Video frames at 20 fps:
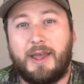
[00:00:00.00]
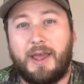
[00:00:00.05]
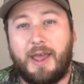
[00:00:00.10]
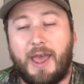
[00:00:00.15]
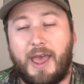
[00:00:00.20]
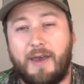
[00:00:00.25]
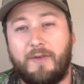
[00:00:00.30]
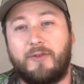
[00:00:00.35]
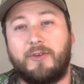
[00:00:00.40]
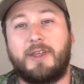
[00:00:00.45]

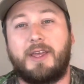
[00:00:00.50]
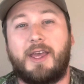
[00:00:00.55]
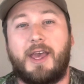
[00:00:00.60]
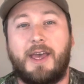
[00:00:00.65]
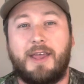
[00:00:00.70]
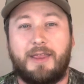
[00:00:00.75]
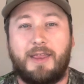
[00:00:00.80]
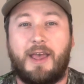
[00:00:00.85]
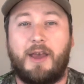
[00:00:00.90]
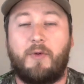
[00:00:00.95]
heavily
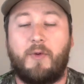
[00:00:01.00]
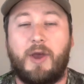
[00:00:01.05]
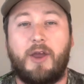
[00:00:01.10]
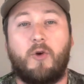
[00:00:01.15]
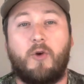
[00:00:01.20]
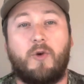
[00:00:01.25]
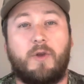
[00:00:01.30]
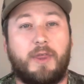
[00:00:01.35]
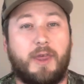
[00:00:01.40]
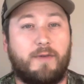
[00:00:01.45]
heading that way,
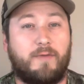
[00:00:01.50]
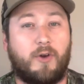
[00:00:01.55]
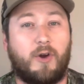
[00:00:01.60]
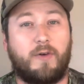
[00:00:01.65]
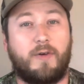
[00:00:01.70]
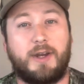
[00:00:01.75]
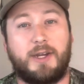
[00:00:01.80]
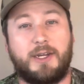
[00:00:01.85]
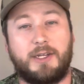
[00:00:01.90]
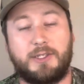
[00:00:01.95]
or they've
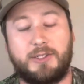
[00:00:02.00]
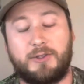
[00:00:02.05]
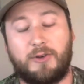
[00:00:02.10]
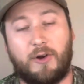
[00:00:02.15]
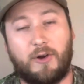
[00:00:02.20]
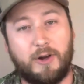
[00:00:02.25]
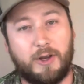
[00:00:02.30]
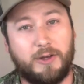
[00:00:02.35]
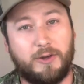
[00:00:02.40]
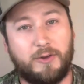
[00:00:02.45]
already
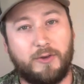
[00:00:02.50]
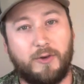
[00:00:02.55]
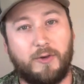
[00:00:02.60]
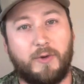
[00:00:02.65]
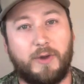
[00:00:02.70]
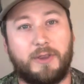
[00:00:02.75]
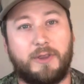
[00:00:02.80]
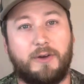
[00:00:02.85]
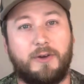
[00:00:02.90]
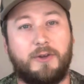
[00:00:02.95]
started doing
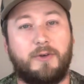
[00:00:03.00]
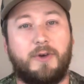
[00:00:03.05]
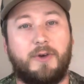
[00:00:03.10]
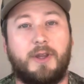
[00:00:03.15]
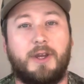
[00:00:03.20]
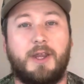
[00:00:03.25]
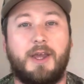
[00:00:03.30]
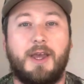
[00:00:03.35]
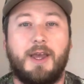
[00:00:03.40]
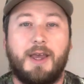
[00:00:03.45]
what they're
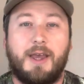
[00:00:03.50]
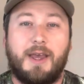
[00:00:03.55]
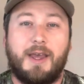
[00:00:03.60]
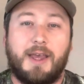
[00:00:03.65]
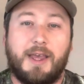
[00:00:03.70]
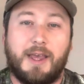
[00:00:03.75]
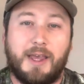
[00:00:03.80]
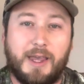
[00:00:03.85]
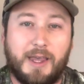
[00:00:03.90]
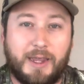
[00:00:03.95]
doing,
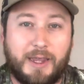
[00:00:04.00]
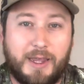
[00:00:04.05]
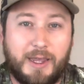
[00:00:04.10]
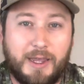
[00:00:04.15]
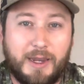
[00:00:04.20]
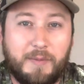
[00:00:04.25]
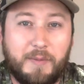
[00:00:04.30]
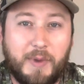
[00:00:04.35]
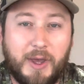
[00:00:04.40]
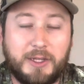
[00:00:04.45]
it
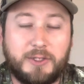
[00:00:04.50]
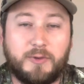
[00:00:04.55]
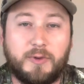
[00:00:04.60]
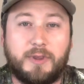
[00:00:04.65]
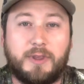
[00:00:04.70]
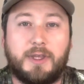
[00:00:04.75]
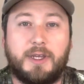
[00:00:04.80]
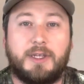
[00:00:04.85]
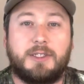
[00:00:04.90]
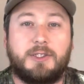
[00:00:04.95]
can mess
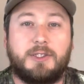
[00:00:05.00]
with things.